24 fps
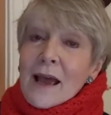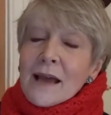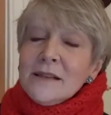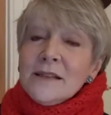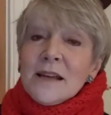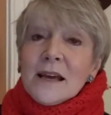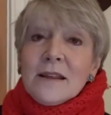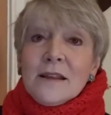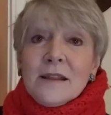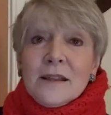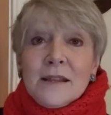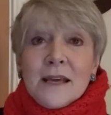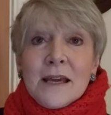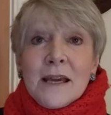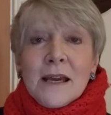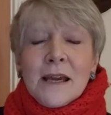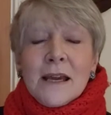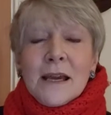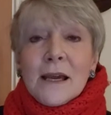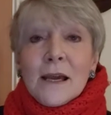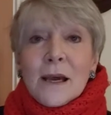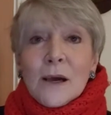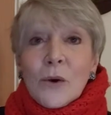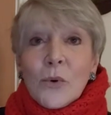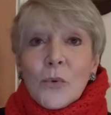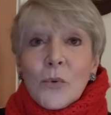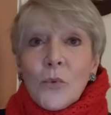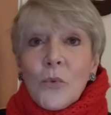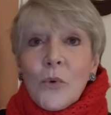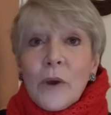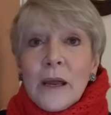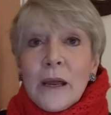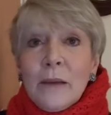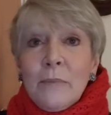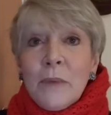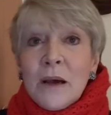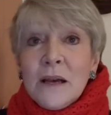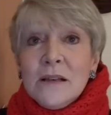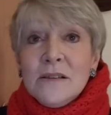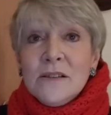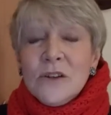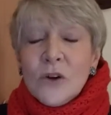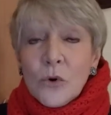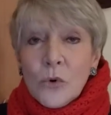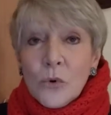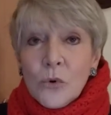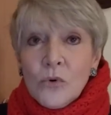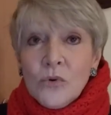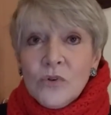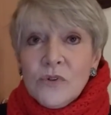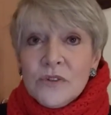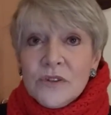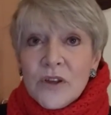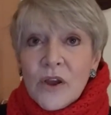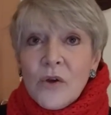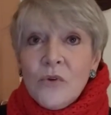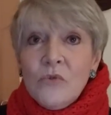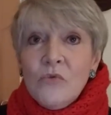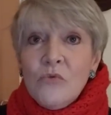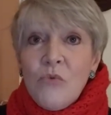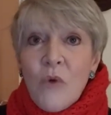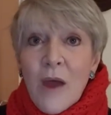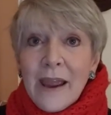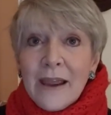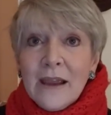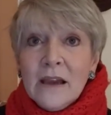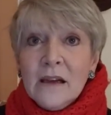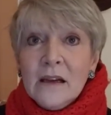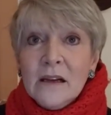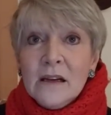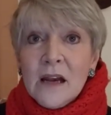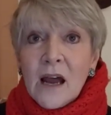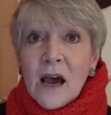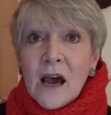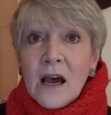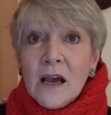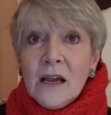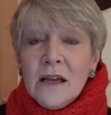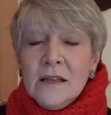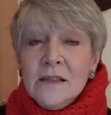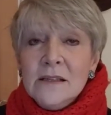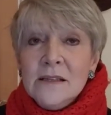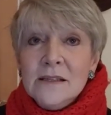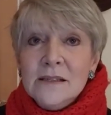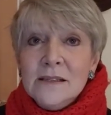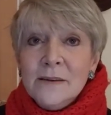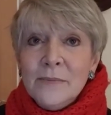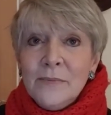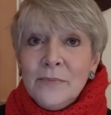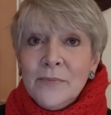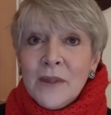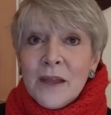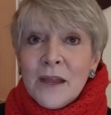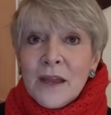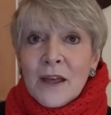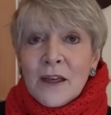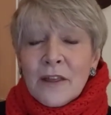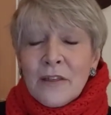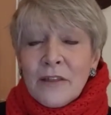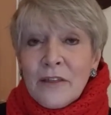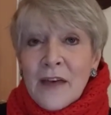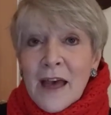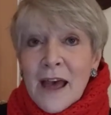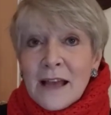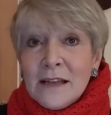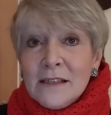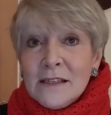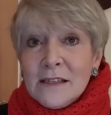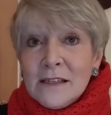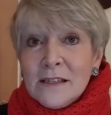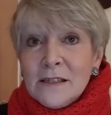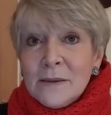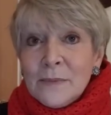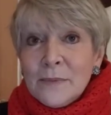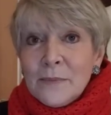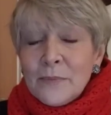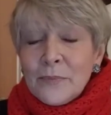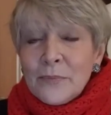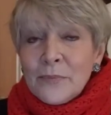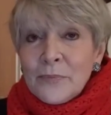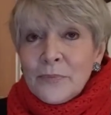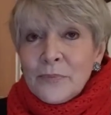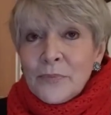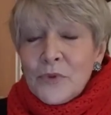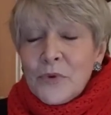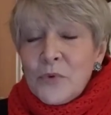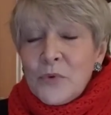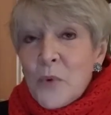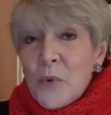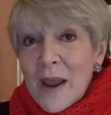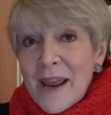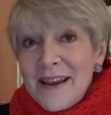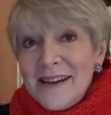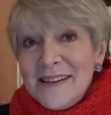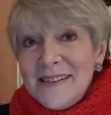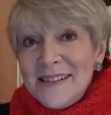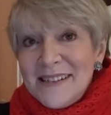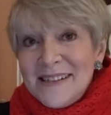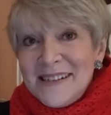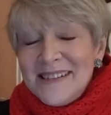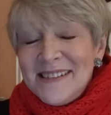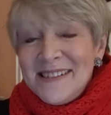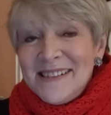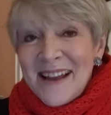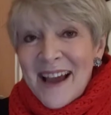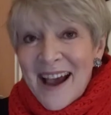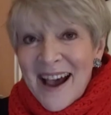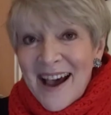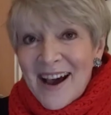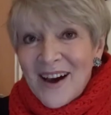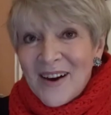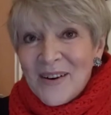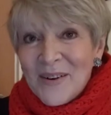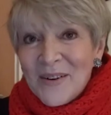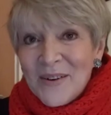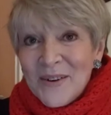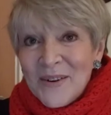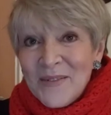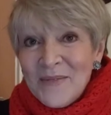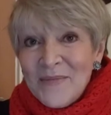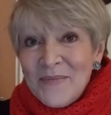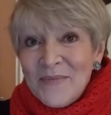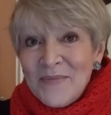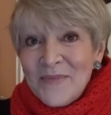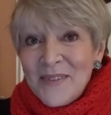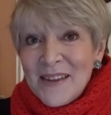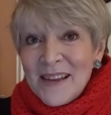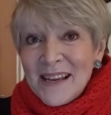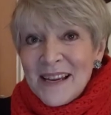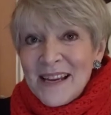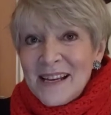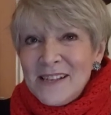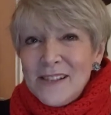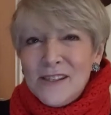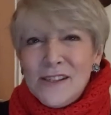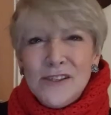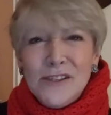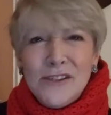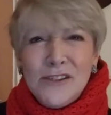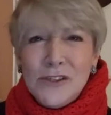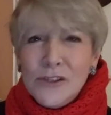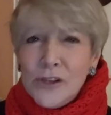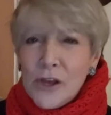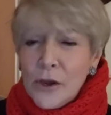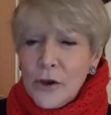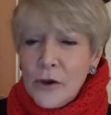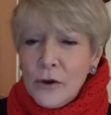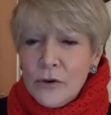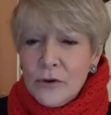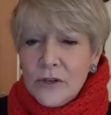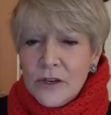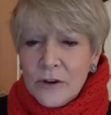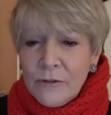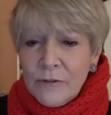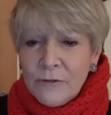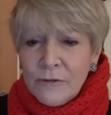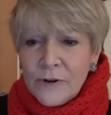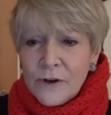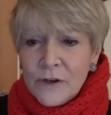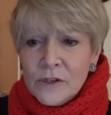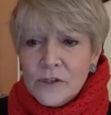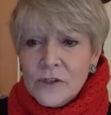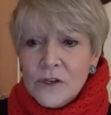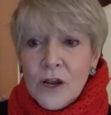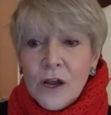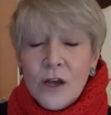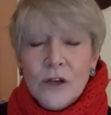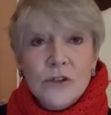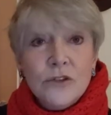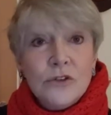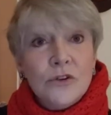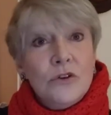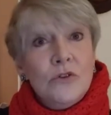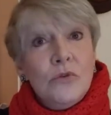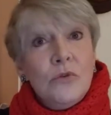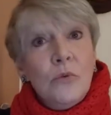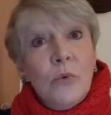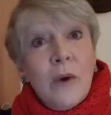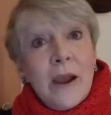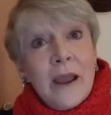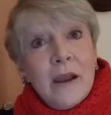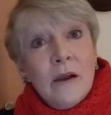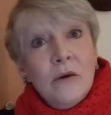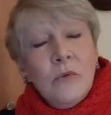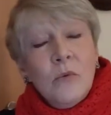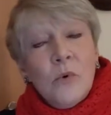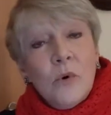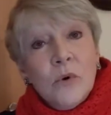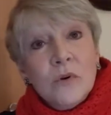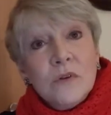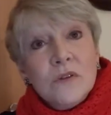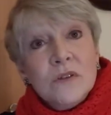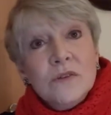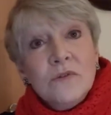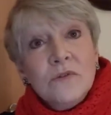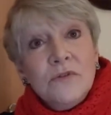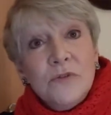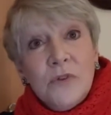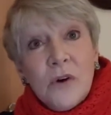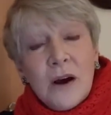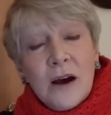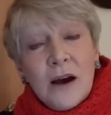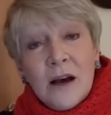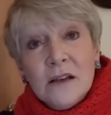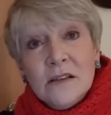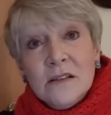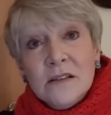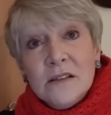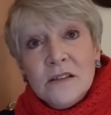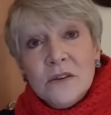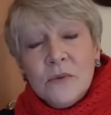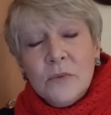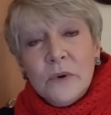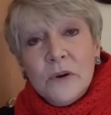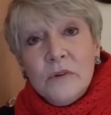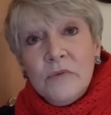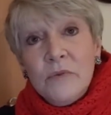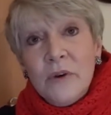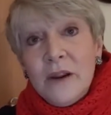And I think we must also recognise that the way it is now is so different to the way it was for us that we